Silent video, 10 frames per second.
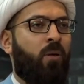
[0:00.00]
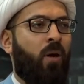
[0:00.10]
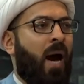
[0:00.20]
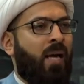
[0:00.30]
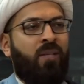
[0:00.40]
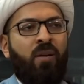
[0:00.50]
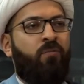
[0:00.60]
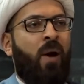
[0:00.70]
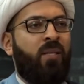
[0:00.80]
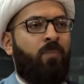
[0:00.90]
I didn't
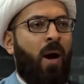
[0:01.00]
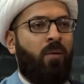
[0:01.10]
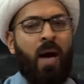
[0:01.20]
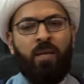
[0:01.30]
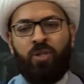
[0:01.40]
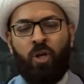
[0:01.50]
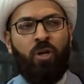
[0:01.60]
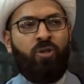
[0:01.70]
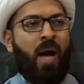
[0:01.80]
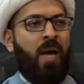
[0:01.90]
find the path. I
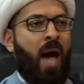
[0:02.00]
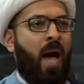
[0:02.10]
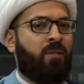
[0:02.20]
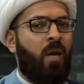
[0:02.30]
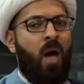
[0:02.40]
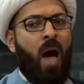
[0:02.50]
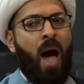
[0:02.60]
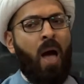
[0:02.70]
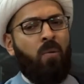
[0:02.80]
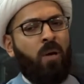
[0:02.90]
searched, I asked,
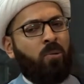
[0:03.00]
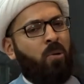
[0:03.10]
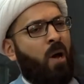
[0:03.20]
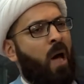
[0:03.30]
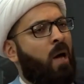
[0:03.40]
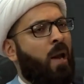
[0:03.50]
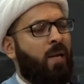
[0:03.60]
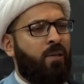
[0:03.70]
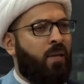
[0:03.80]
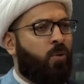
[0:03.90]
I read Quran, I
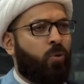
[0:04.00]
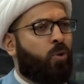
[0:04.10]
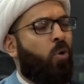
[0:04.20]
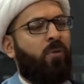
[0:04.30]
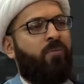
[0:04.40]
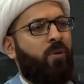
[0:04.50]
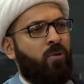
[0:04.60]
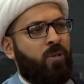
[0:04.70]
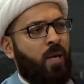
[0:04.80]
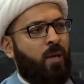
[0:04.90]
didn't. It was
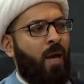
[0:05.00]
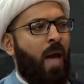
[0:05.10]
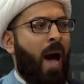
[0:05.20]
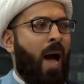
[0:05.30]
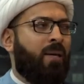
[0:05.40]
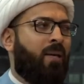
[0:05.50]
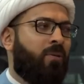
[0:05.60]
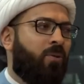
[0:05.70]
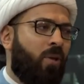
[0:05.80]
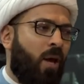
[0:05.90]
confusing. I get
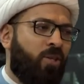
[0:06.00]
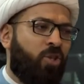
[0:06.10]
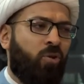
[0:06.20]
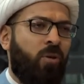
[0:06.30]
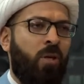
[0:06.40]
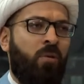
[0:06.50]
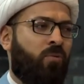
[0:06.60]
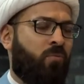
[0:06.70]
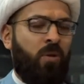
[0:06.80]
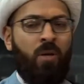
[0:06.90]
to the history.
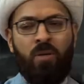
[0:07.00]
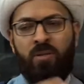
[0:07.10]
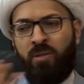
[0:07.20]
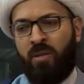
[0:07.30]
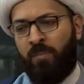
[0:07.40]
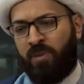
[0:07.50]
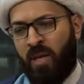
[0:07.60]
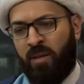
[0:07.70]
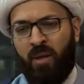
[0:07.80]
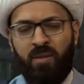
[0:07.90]
Some say
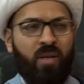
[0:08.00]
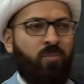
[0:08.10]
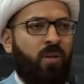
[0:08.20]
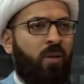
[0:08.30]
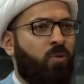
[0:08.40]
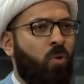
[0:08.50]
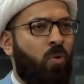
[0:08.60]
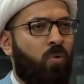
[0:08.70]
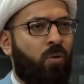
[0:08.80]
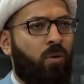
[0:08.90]
this, some say this. No.
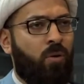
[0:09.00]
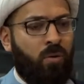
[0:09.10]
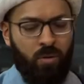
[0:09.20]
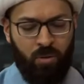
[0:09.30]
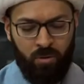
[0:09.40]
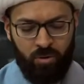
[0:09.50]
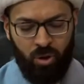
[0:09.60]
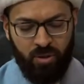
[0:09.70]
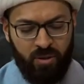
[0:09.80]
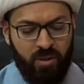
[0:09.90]

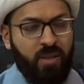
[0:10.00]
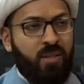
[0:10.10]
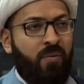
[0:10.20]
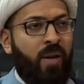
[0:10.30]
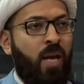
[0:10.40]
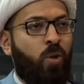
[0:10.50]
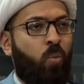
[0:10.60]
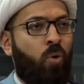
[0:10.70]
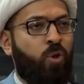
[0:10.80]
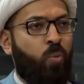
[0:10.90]
Just 6, 7, 8
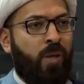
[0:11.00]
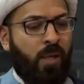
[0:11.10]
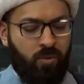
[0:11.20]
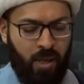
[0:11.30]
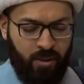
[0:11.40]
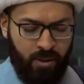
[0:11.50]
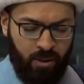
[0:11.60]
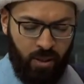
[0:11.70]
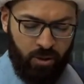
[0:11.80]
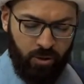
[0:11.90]
words, we get to that
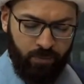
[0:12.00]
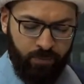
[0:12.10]
destination.